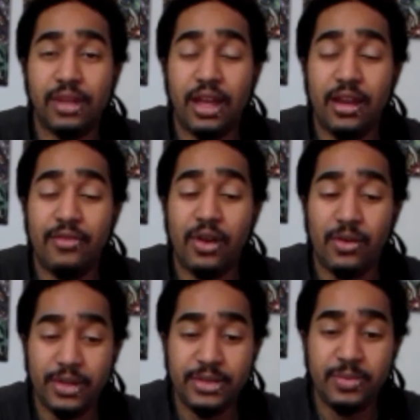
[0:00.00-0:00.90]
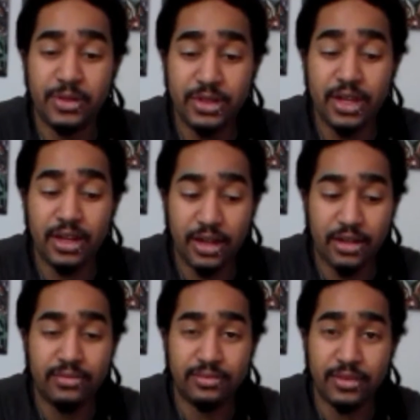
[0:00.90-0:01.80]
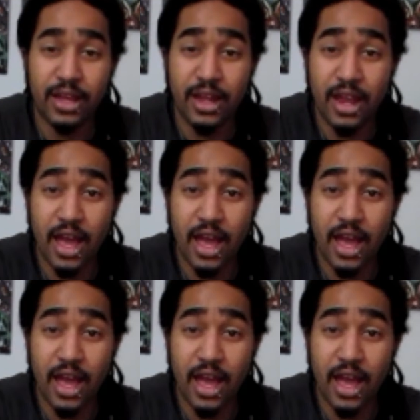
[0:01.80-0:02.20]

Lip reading: And I've always appreciated it. And